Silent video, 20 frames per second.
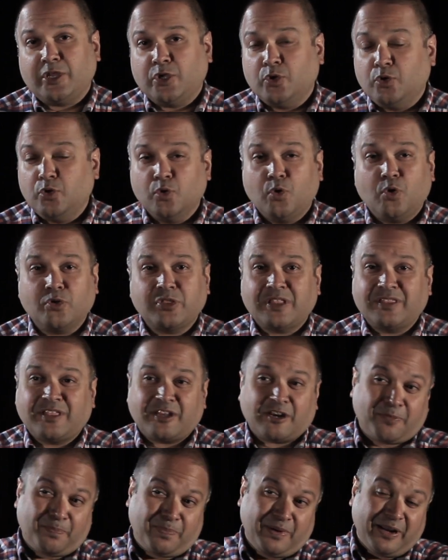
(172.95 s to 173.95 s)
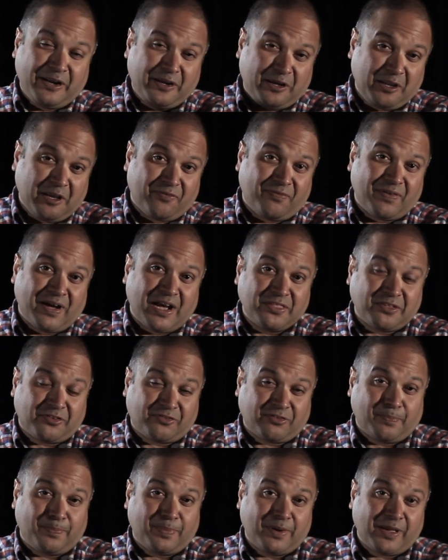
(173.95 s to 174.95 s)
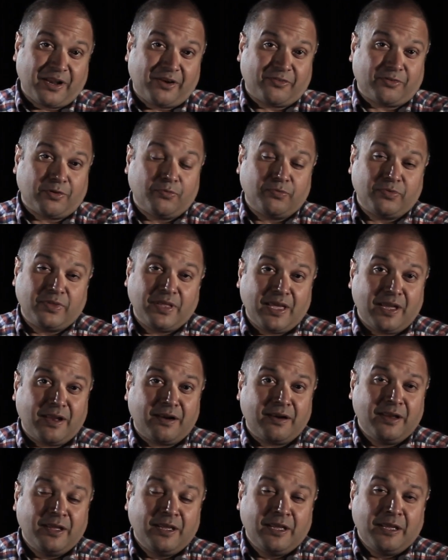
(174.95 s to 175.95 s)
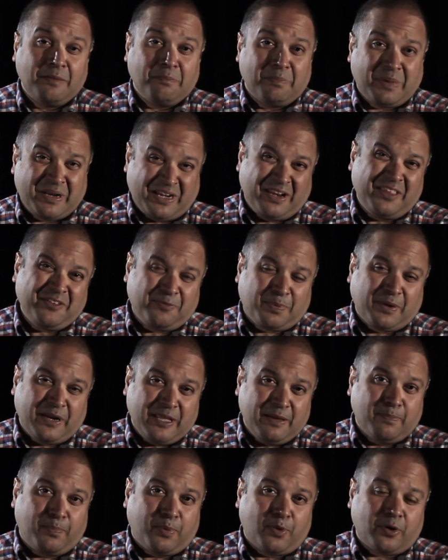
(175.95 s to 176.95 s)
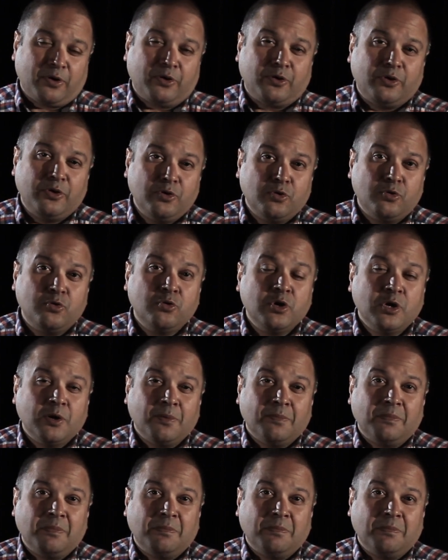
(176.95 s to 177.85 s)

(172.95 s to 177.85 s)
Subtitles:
you know that there are plenty of other suppliers out there, but it is pretty important to you,